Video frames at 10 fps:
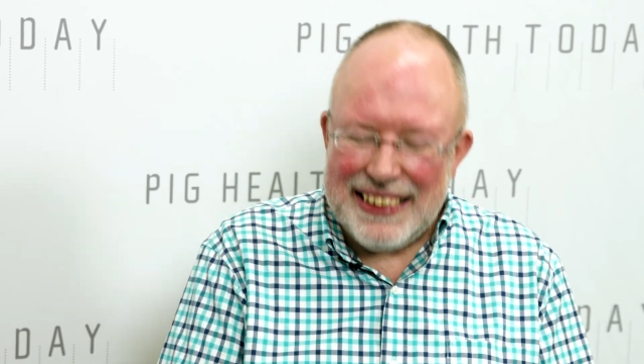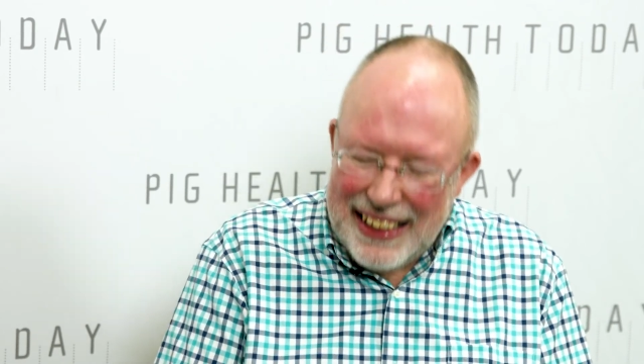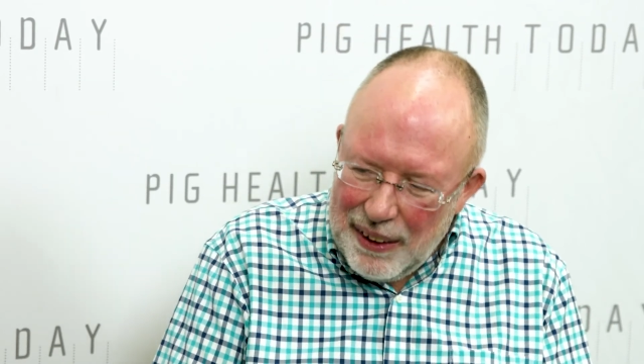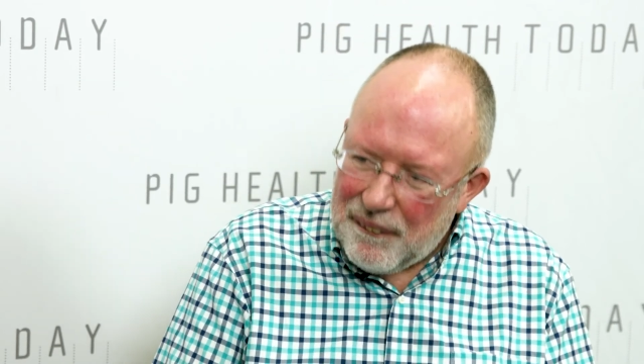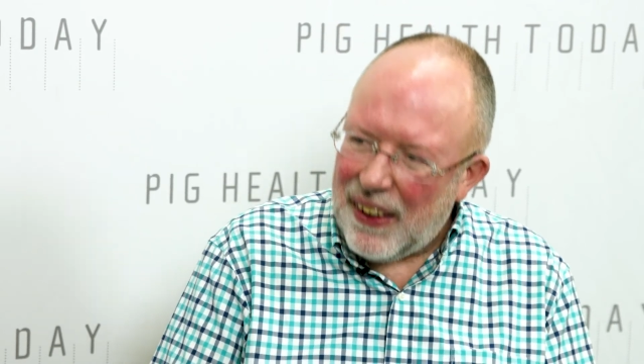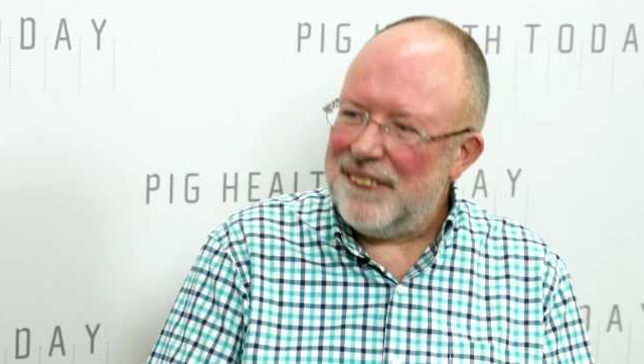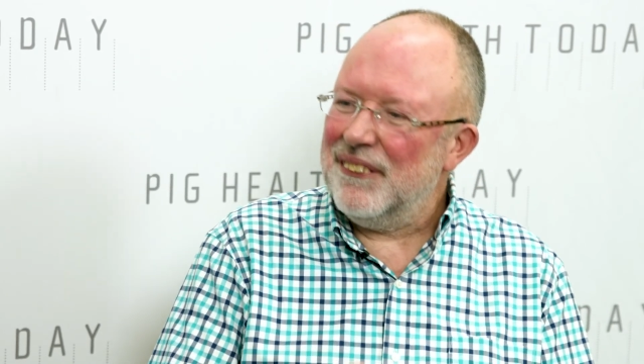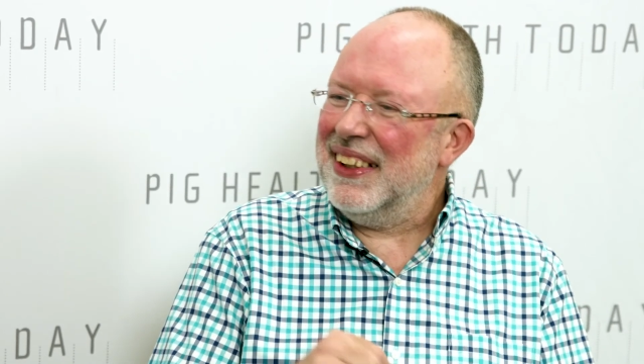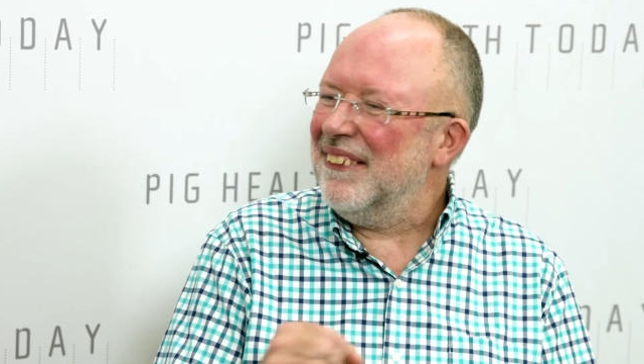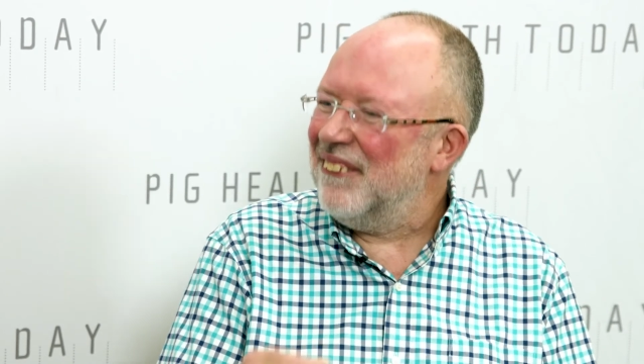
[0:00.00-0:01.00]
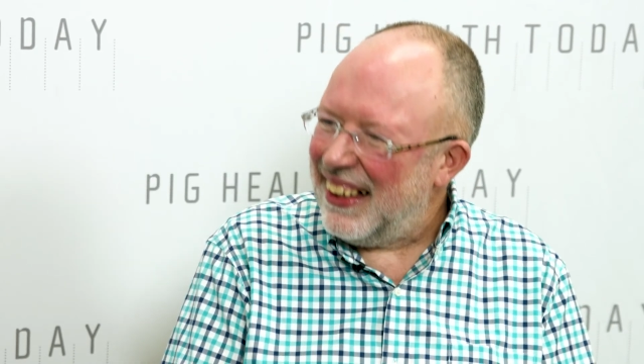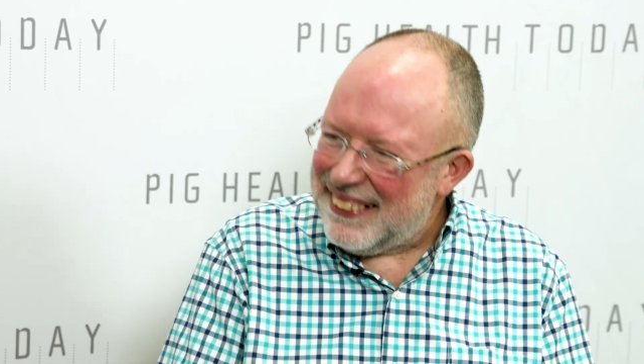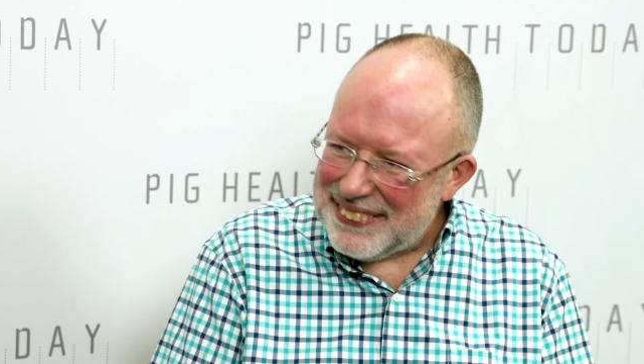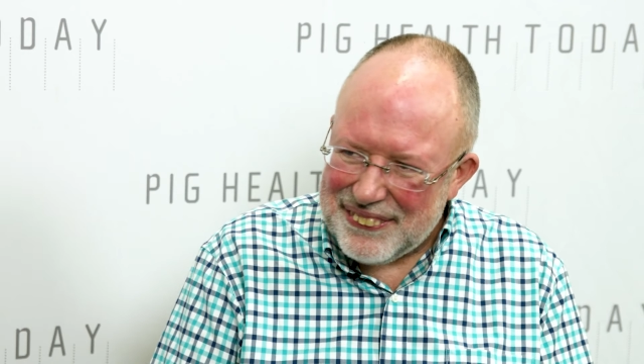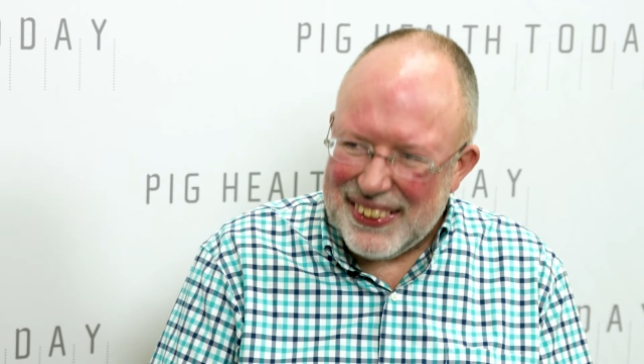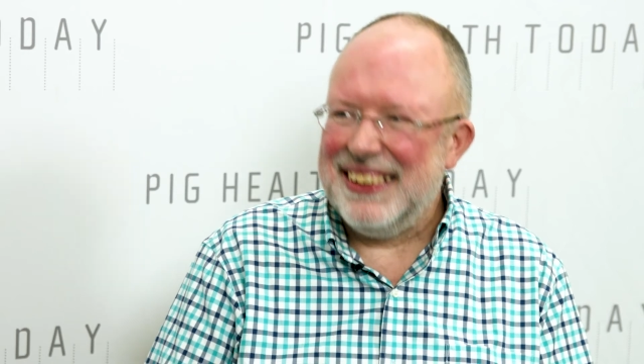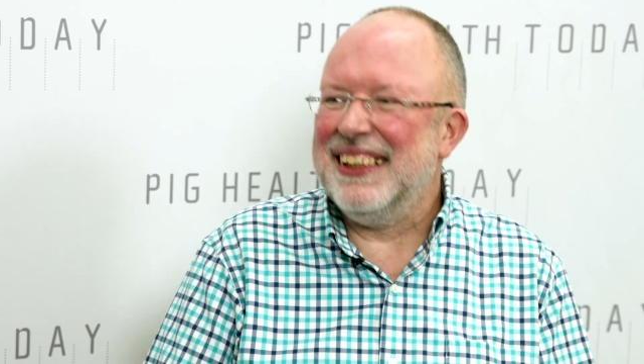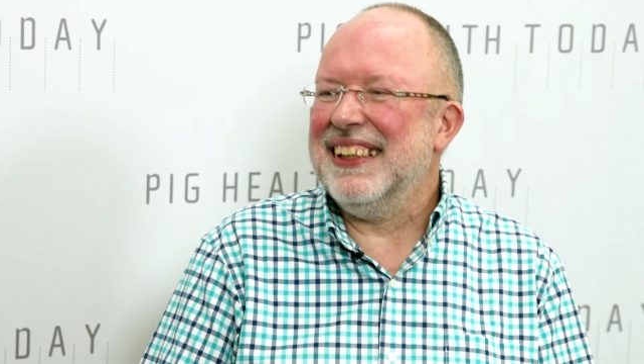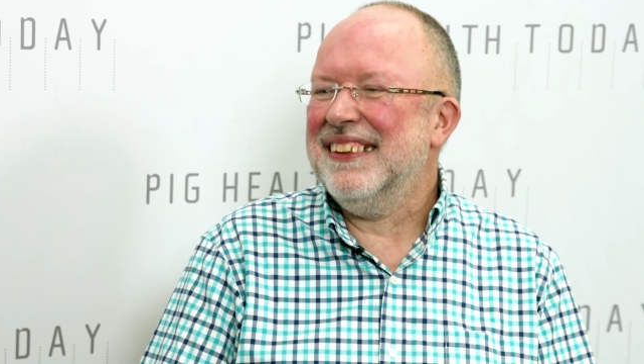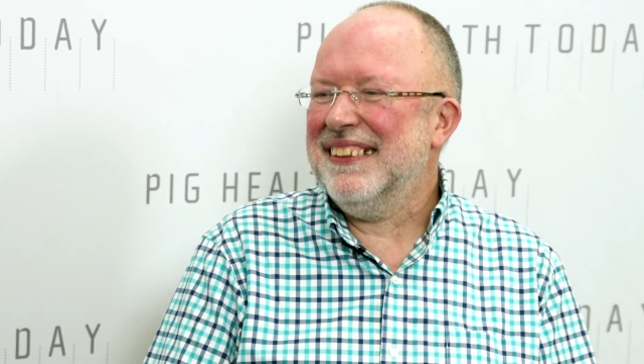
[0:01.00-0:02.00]
keep on
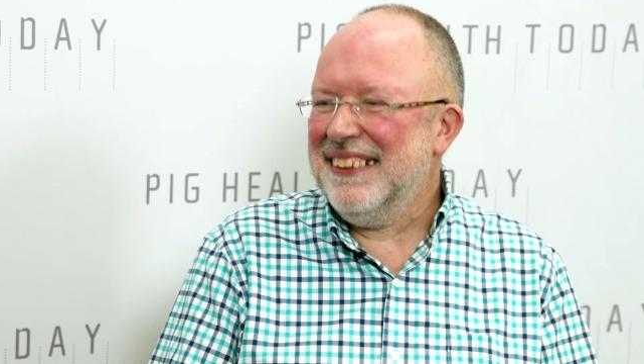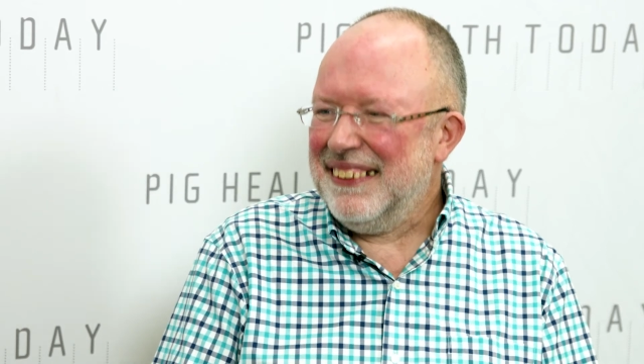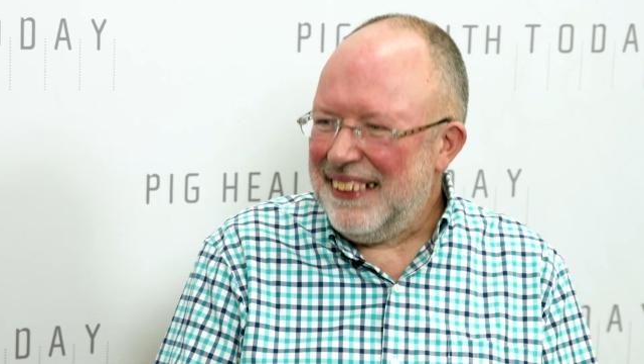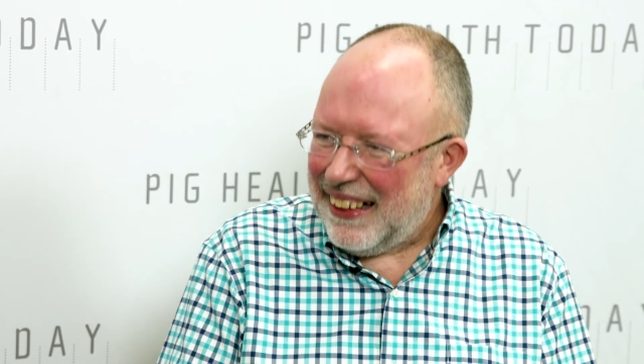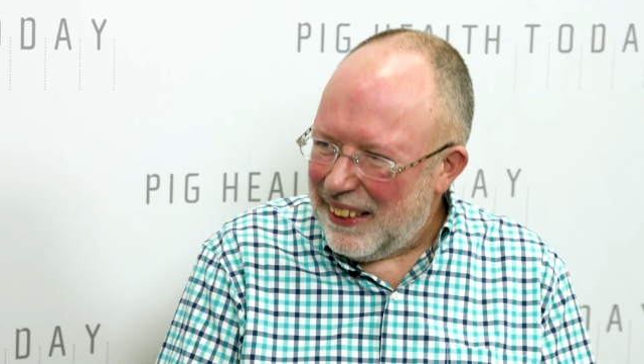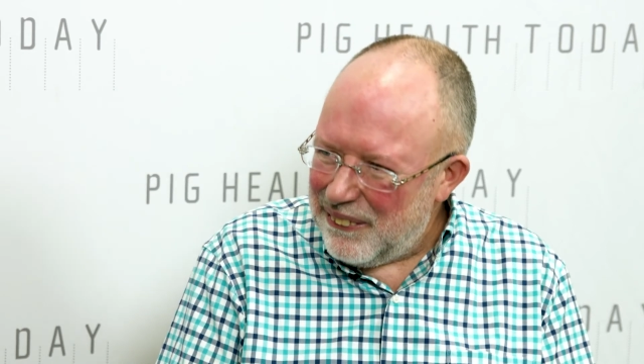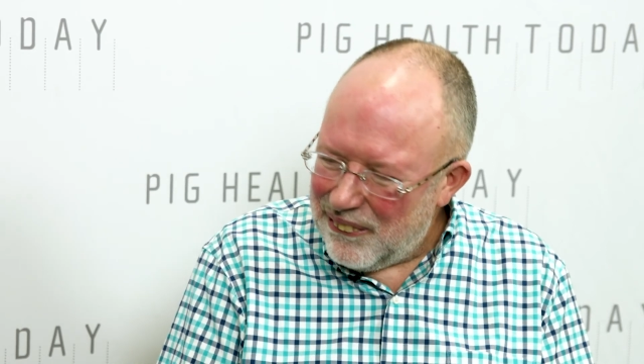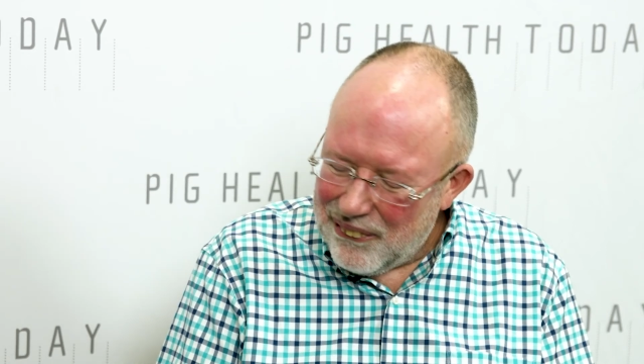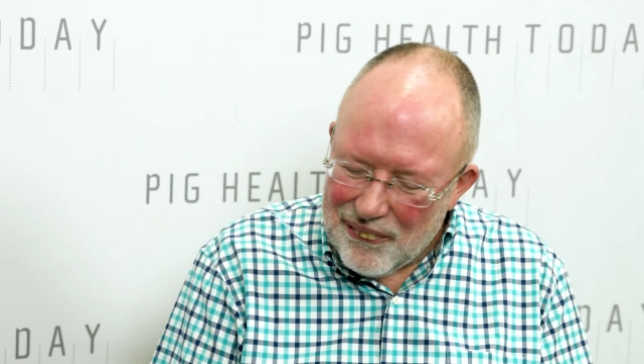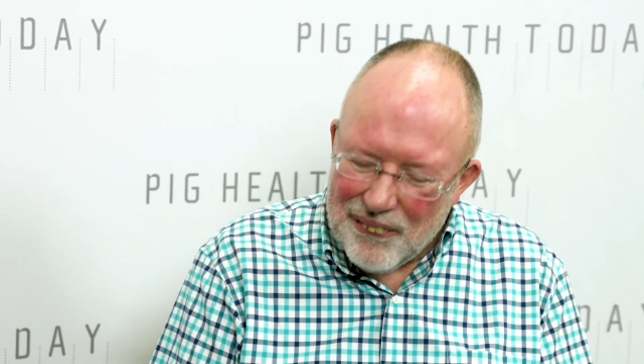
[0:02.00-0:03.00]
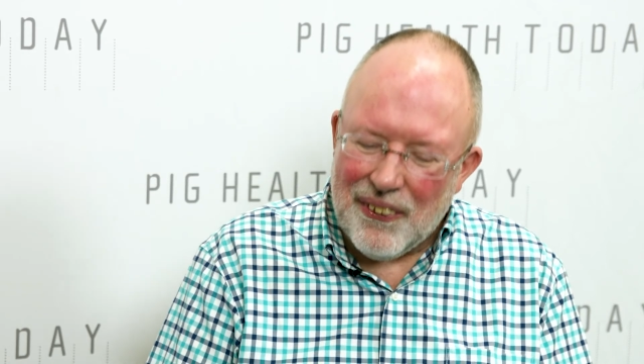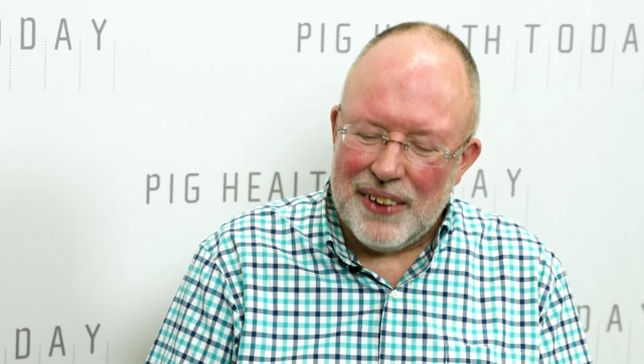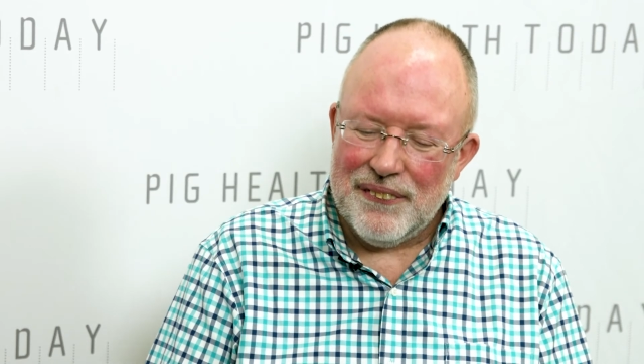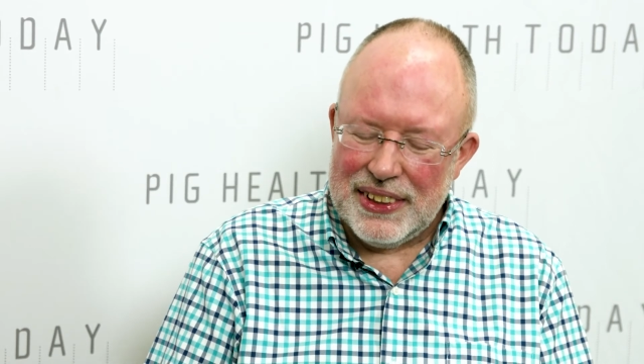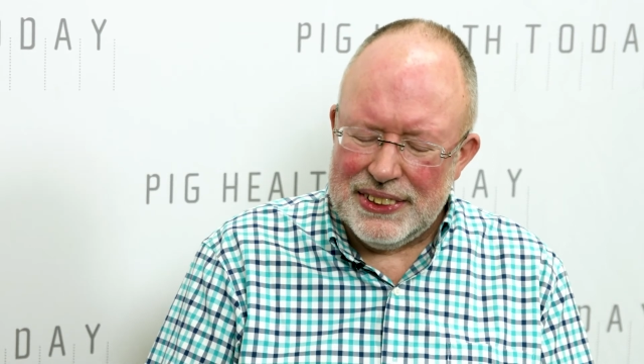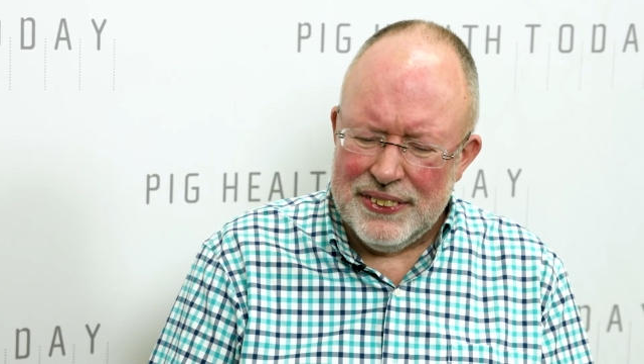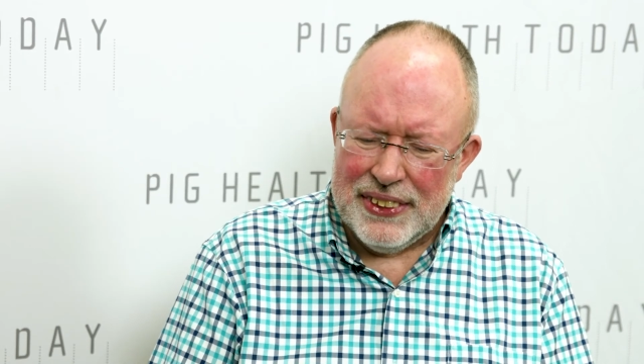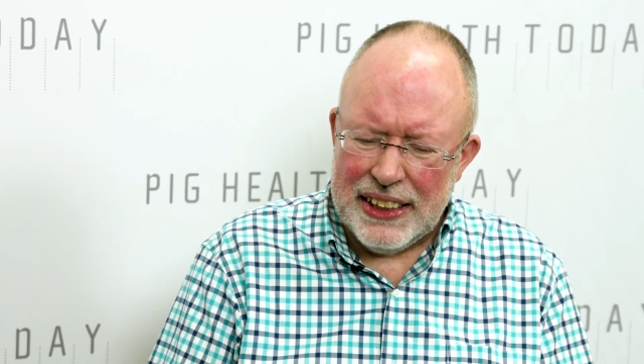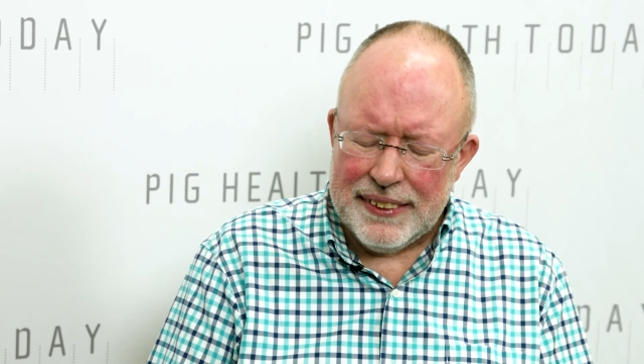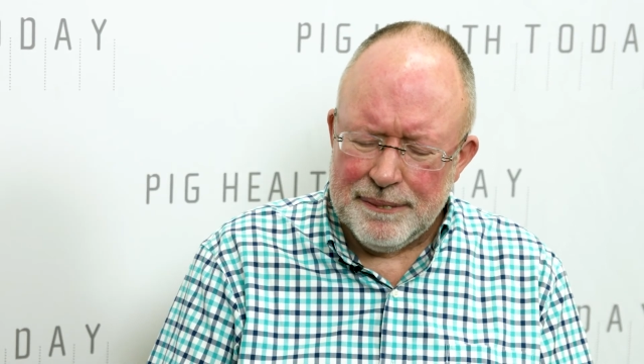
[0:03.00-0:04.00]
reevaluating what we're
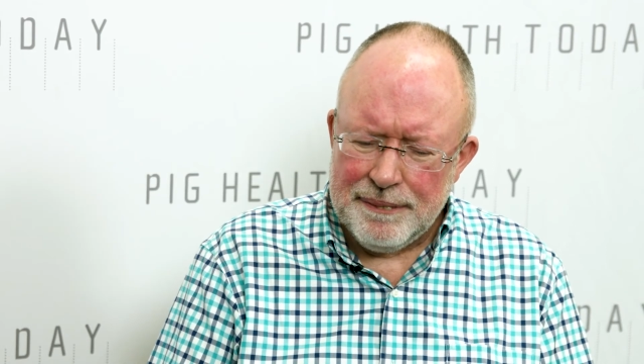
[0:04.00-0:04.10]
doing.